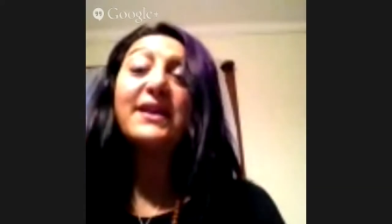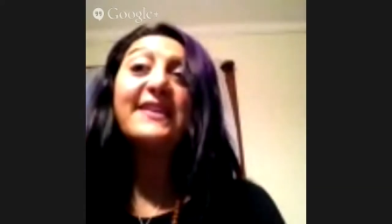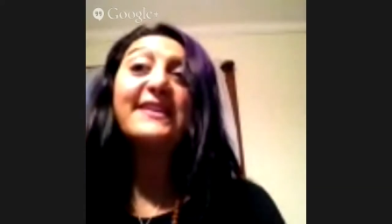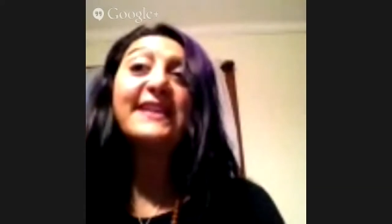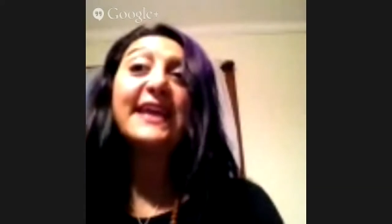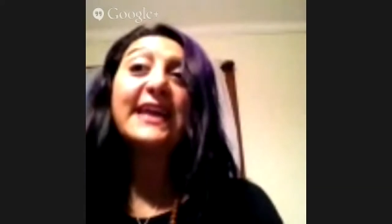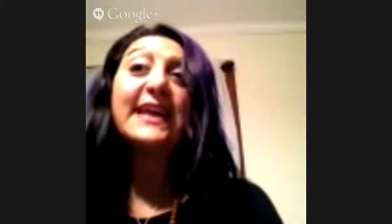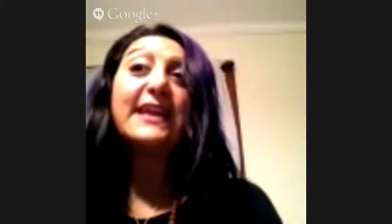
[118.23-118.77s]

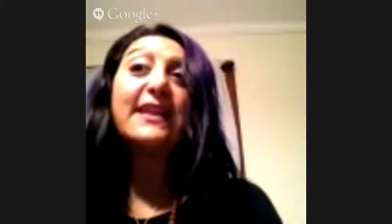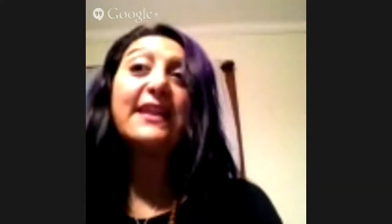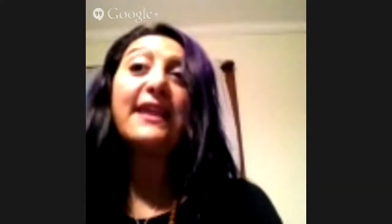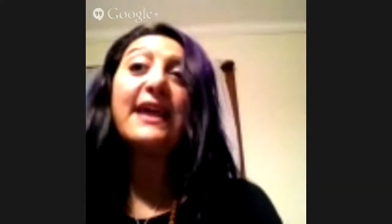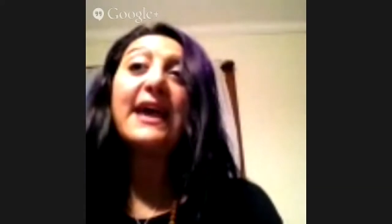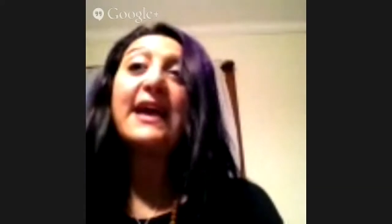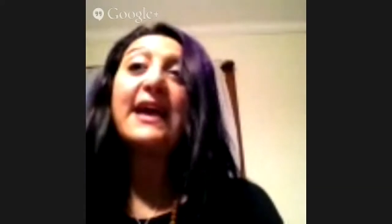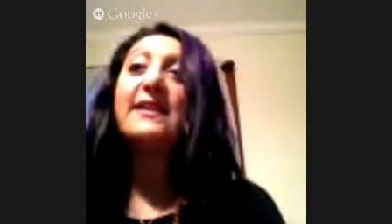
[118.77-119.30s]
want to say
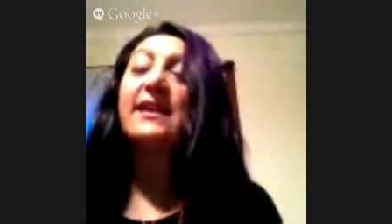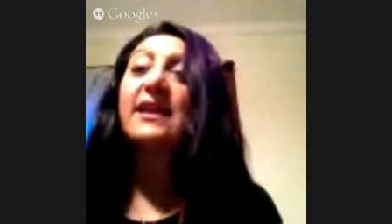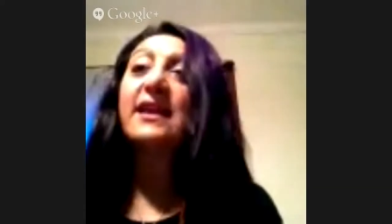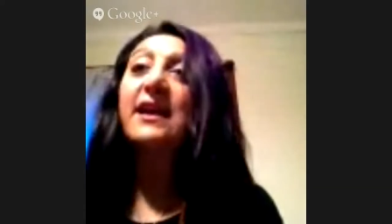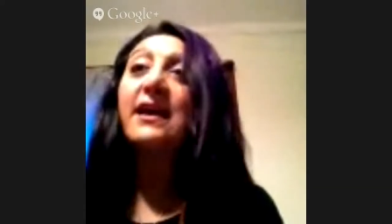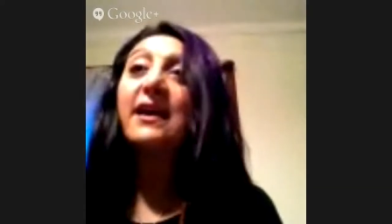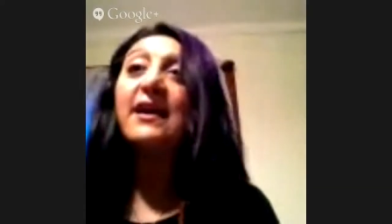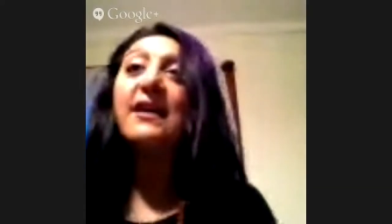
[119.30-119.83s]
that
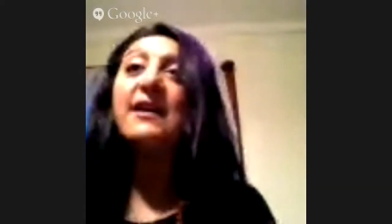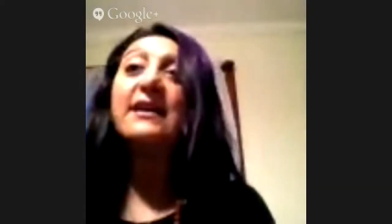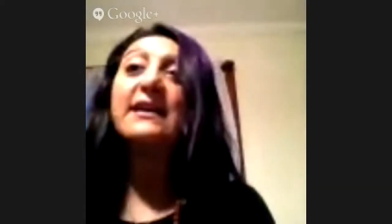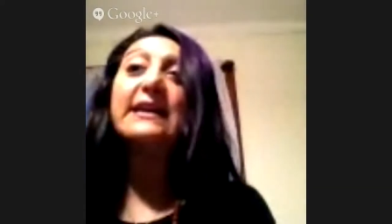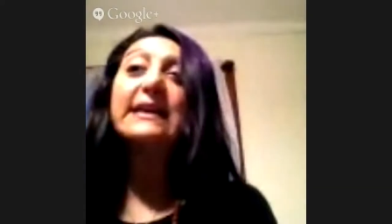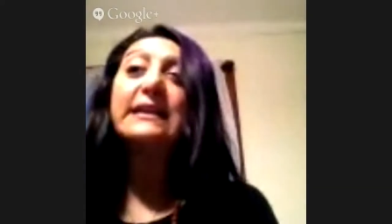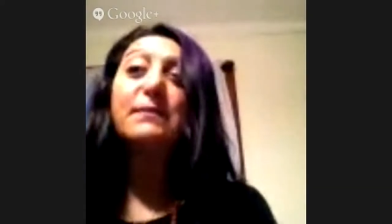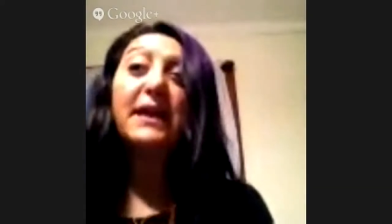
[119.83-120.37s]

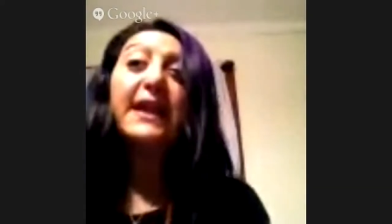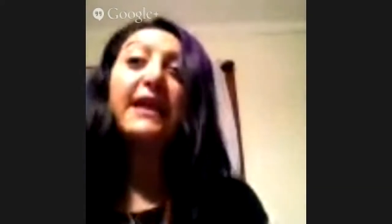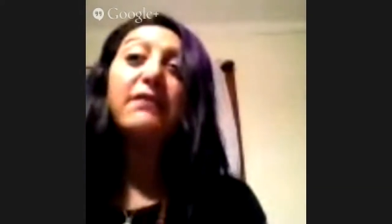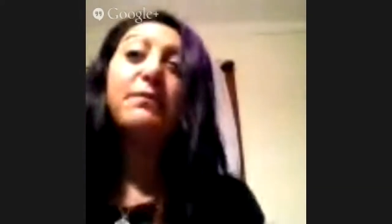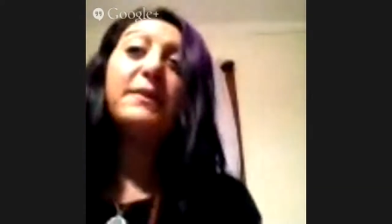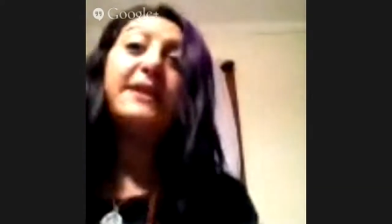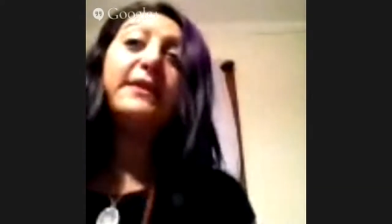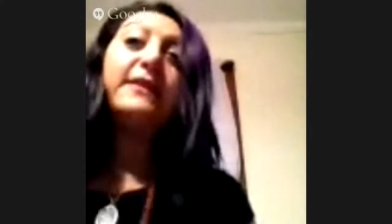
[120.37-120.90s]
it
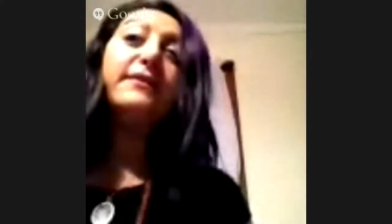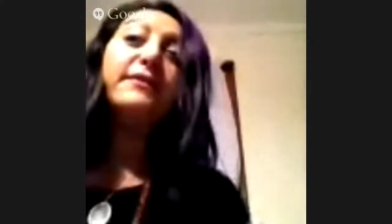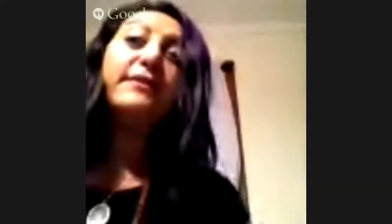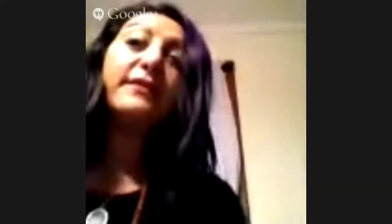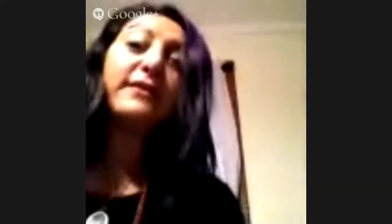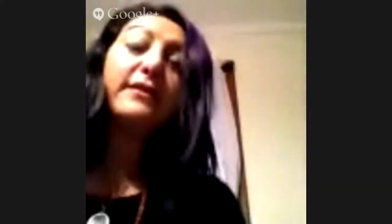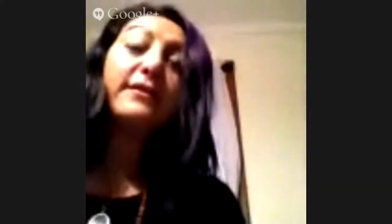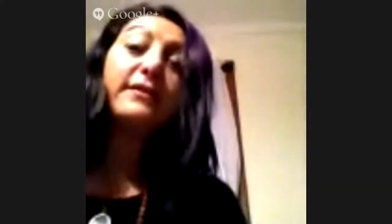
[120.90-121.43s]
may have
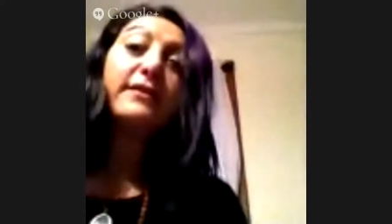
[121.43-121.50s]
been